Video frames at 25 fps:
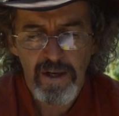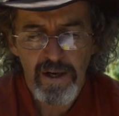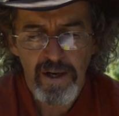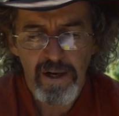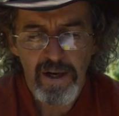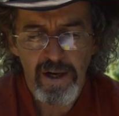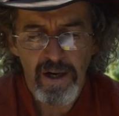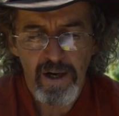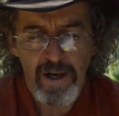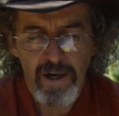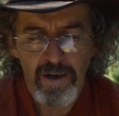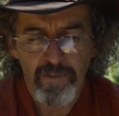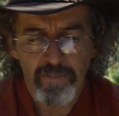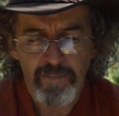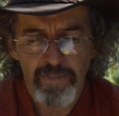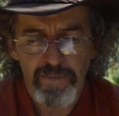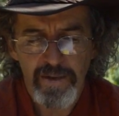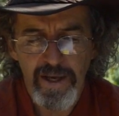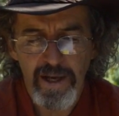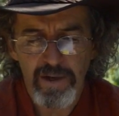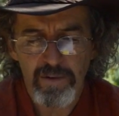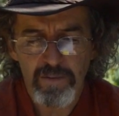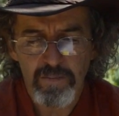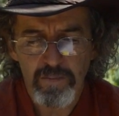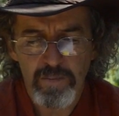
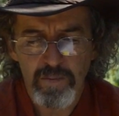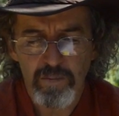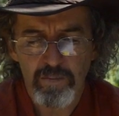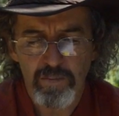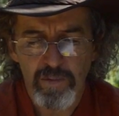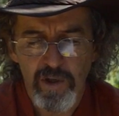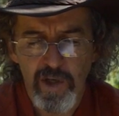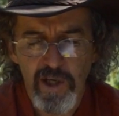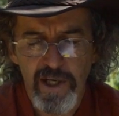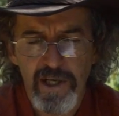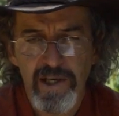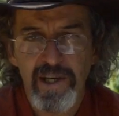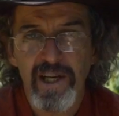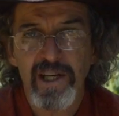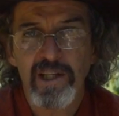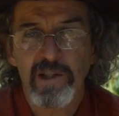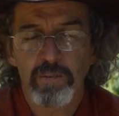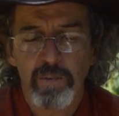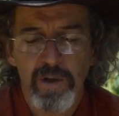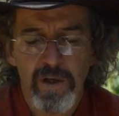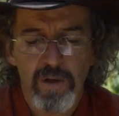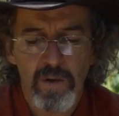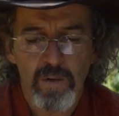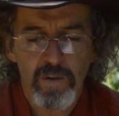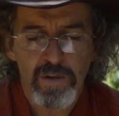That would need to
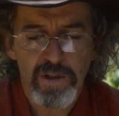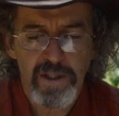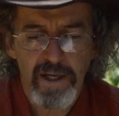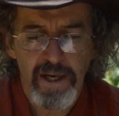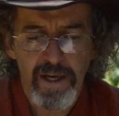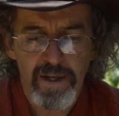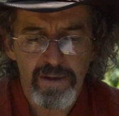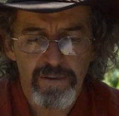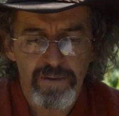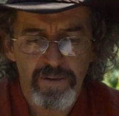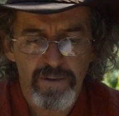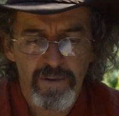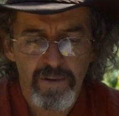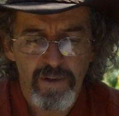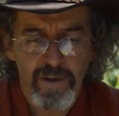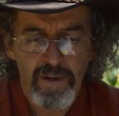be looked at.